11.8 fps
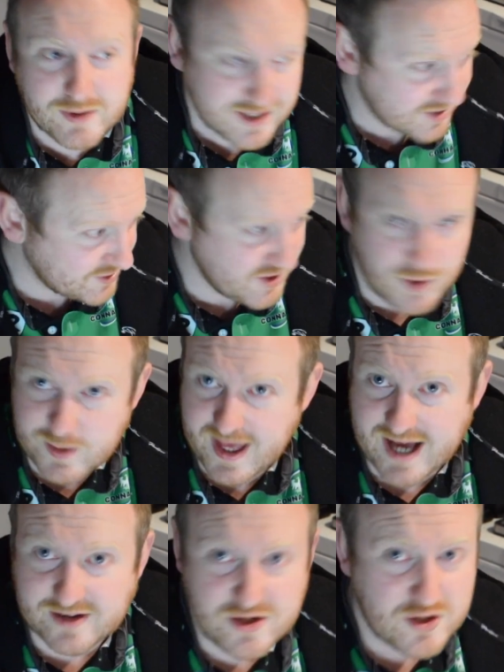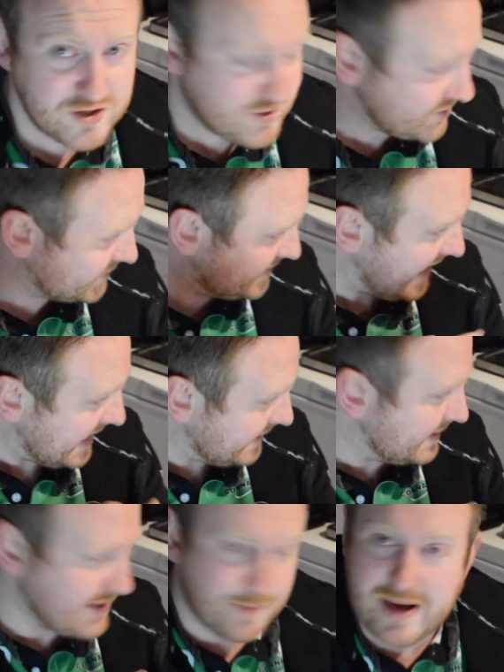What you can do with that, you can just set
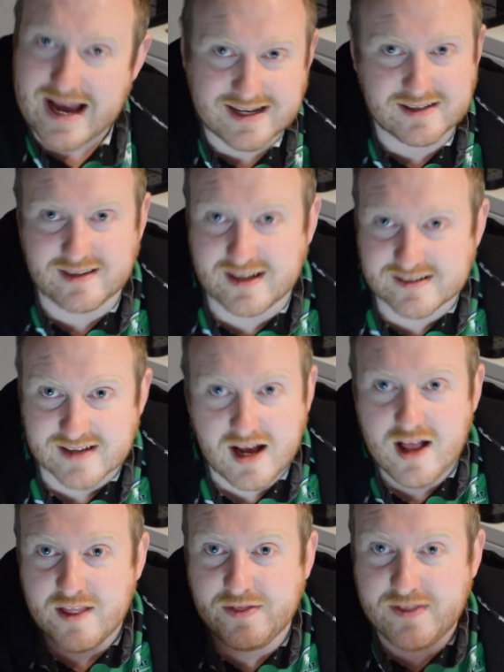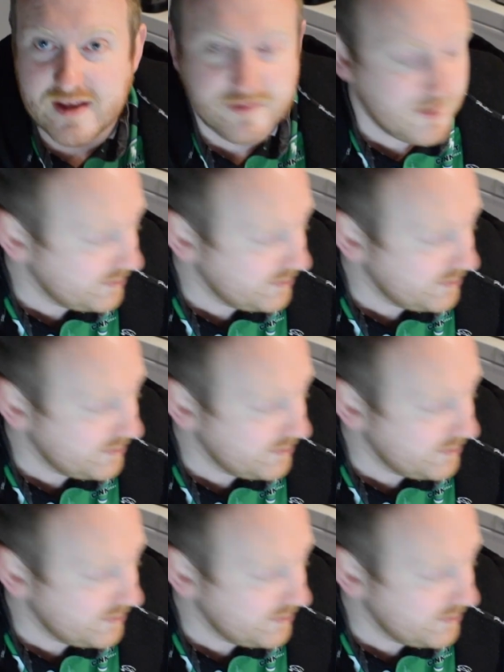it at the back of this. The